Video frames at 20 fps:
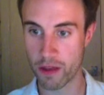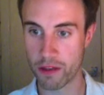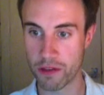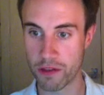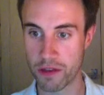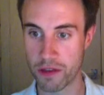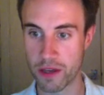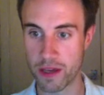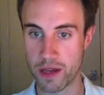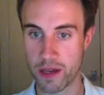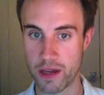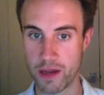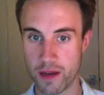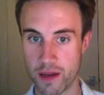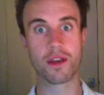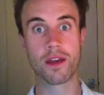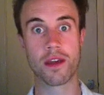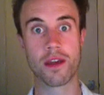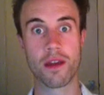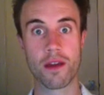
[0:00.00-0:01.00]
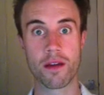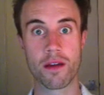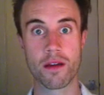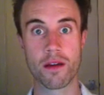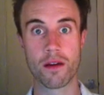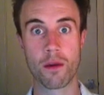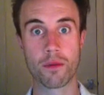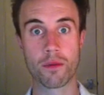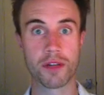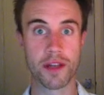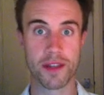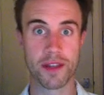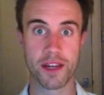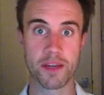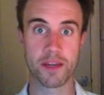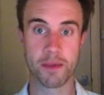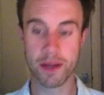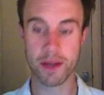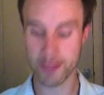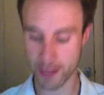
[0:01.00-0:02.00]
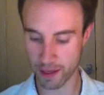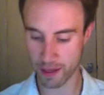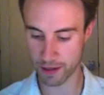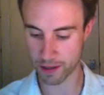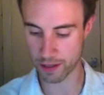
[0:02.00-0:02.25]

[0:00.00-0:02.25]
the object that it's masking.